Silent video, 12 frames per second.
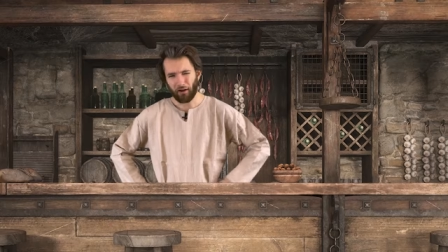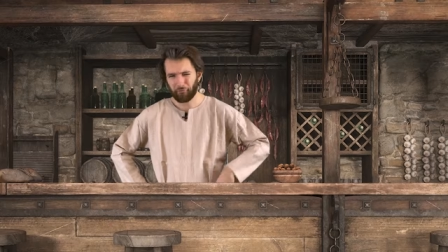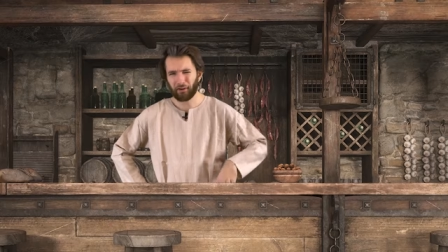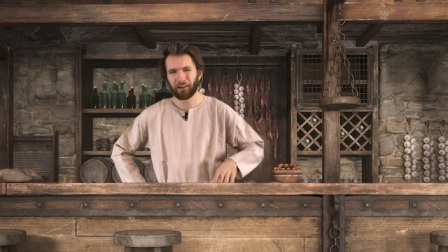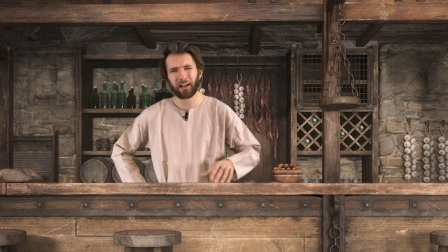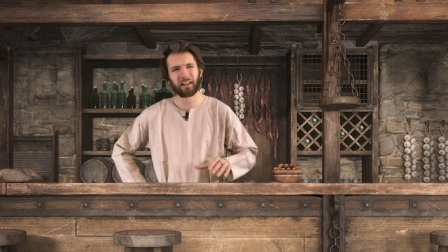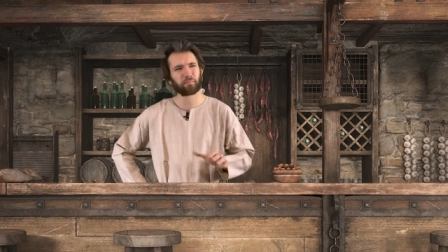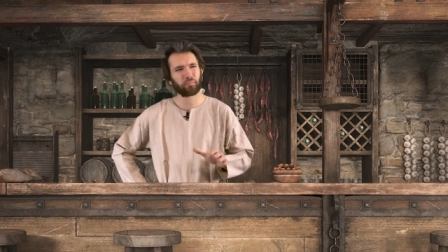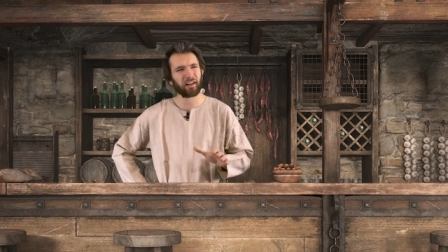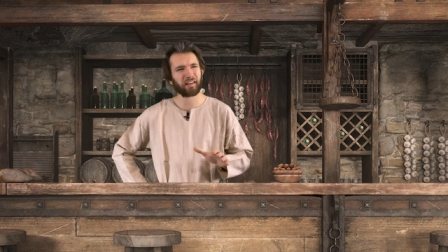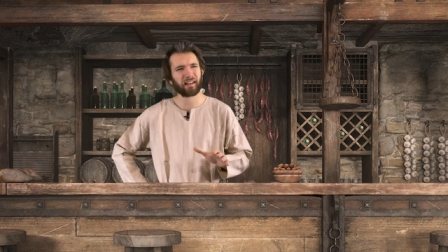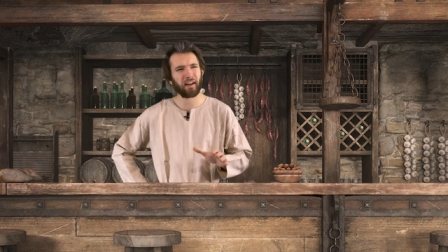I feel like it's
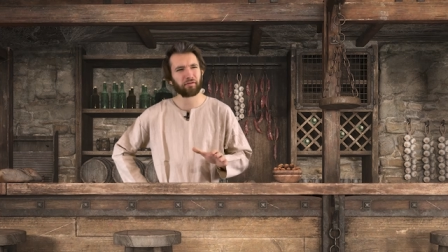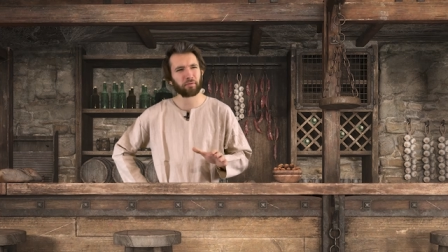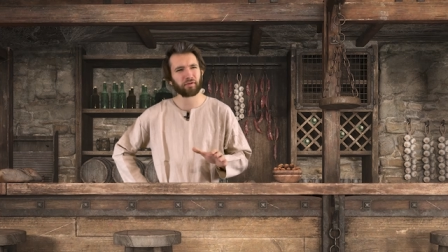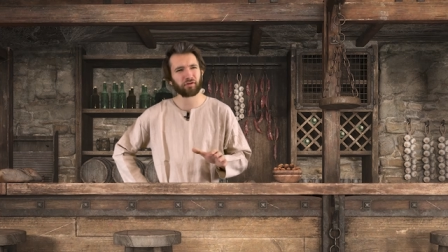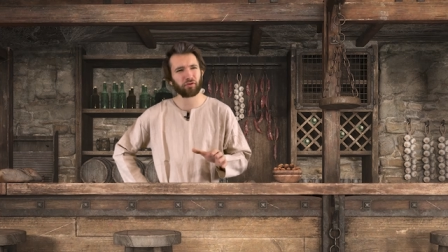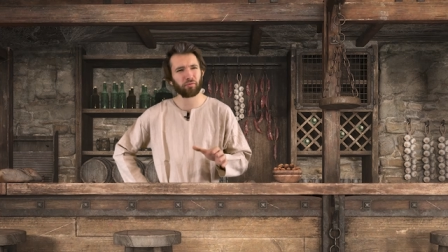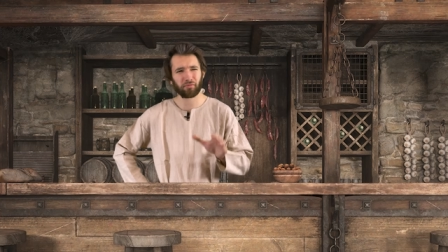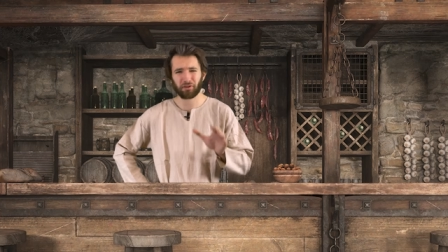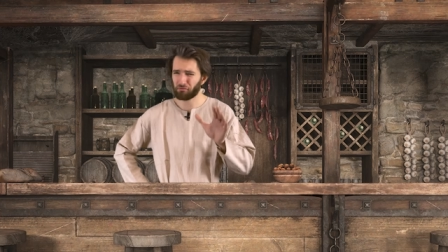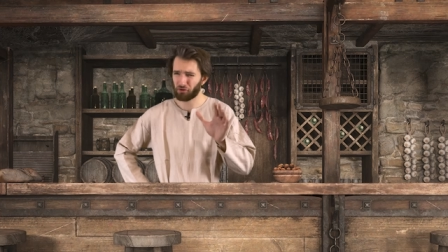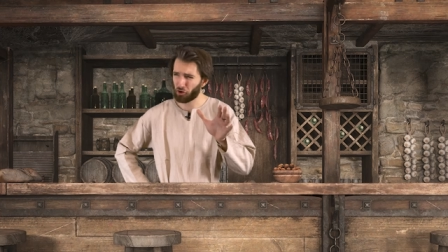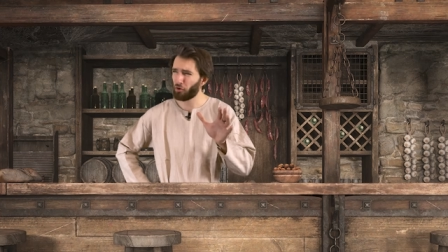pretty safe to
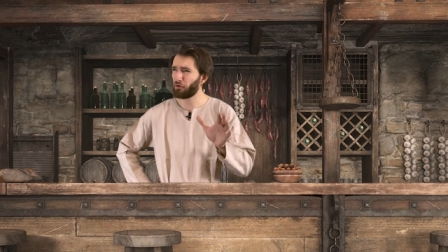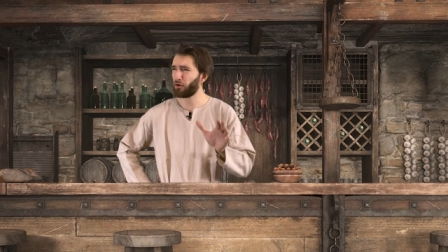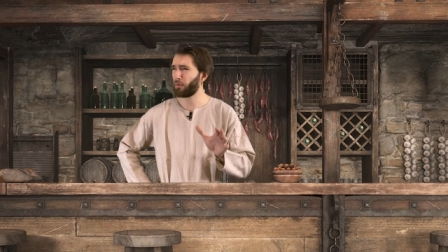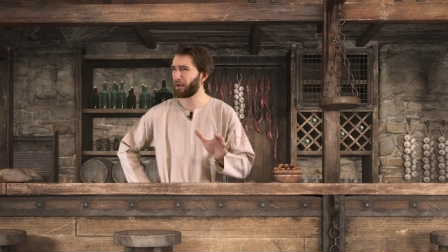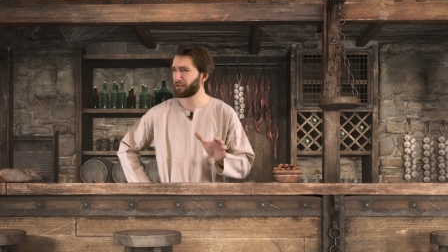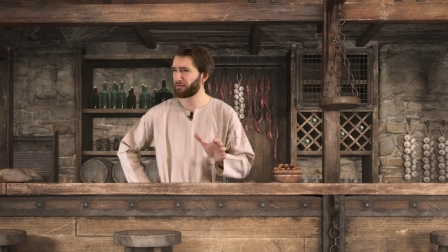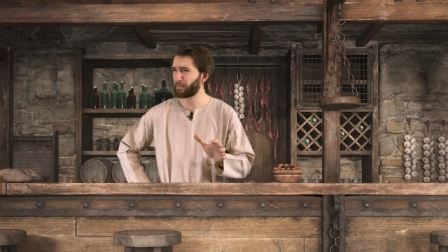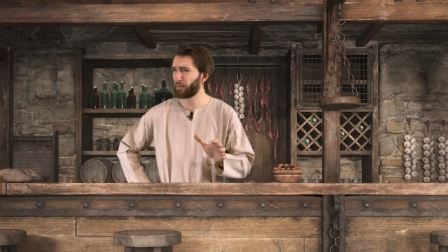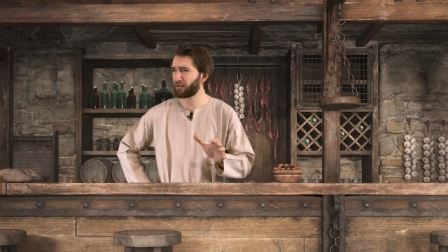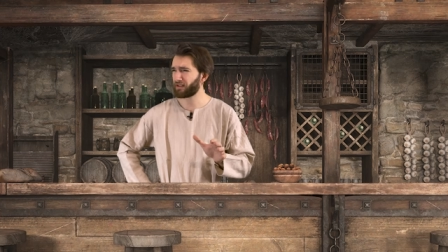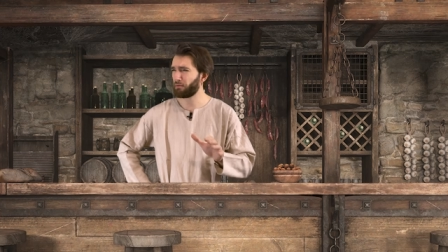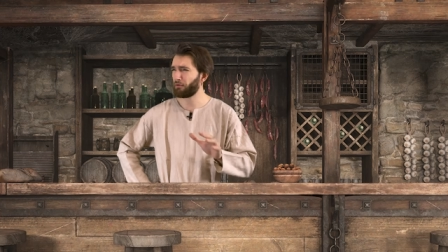assume that you're the ones
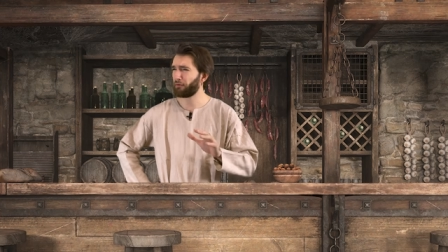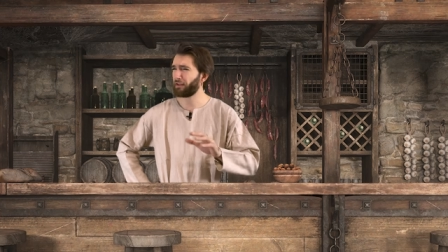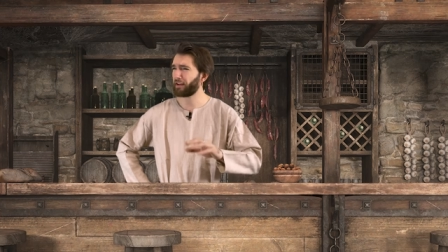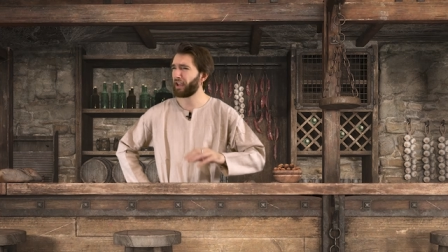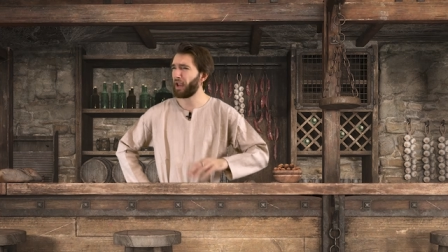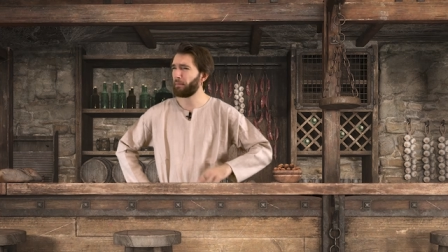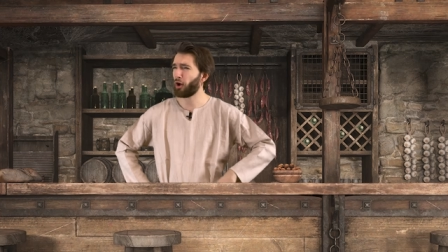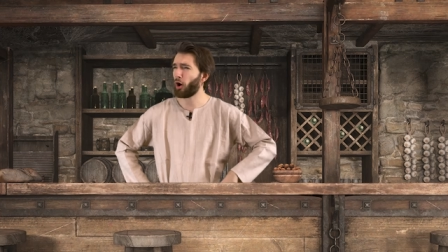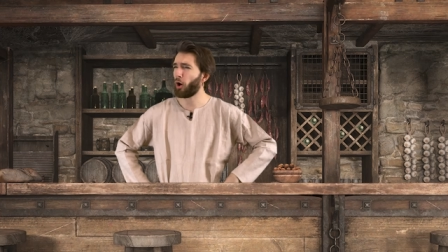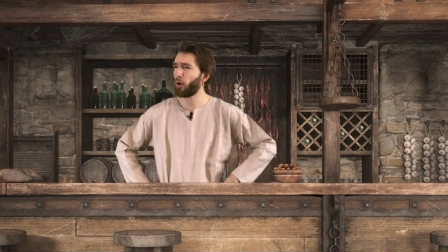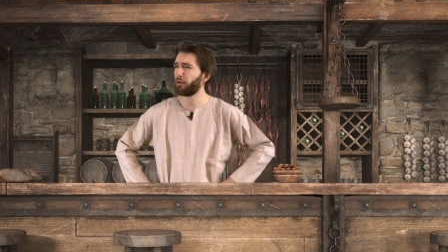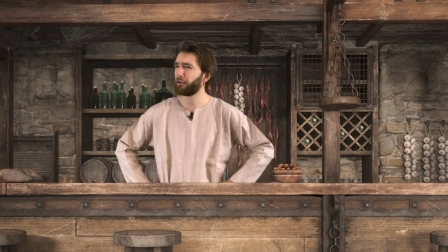responsible for the gaping
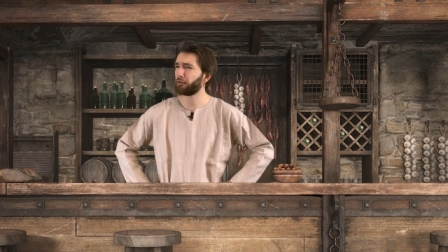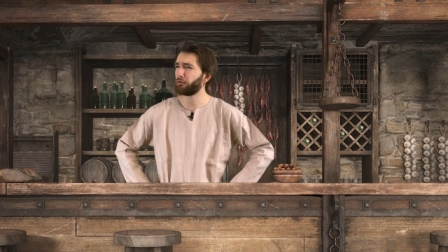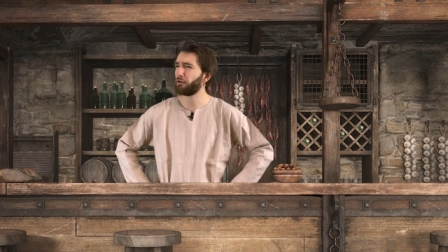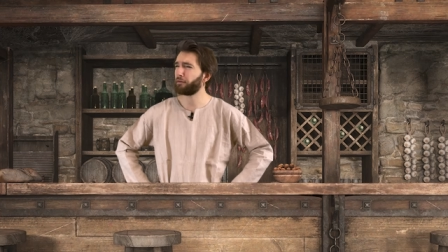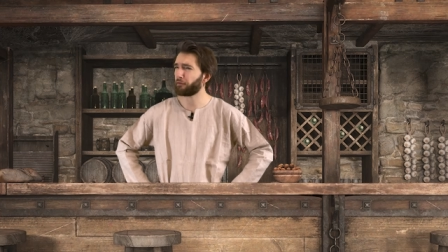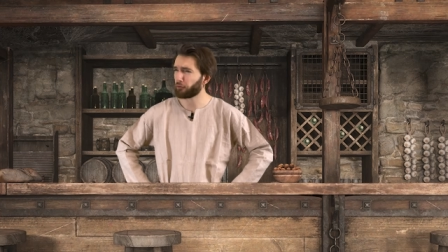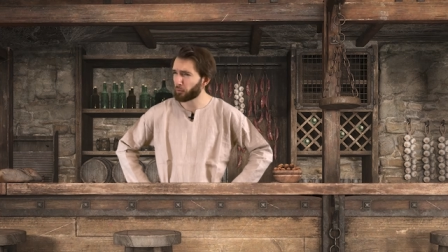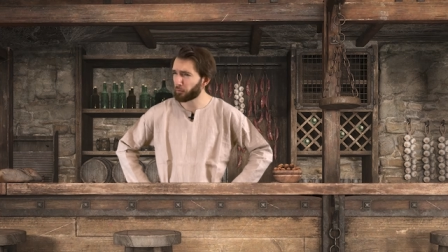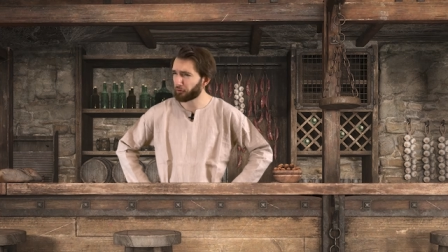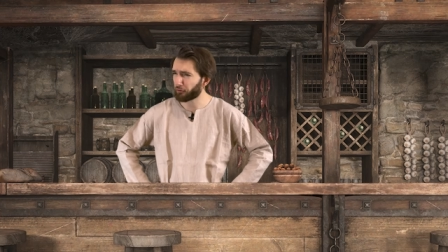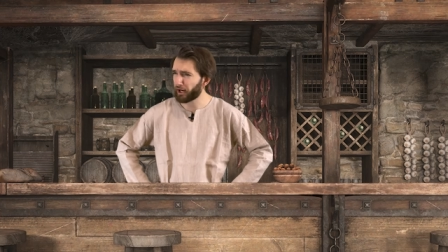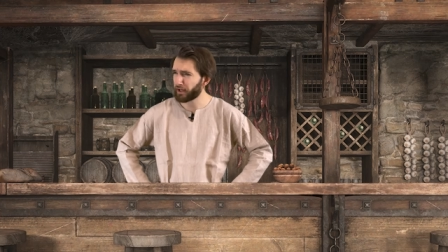hole in the roof of
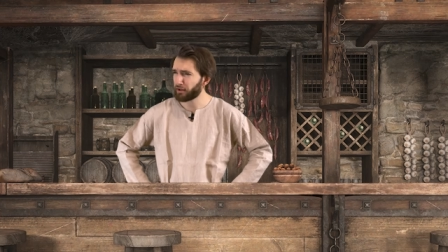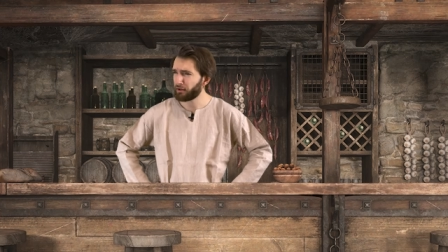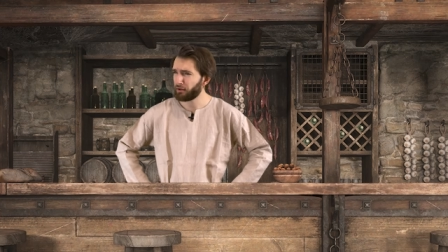room three.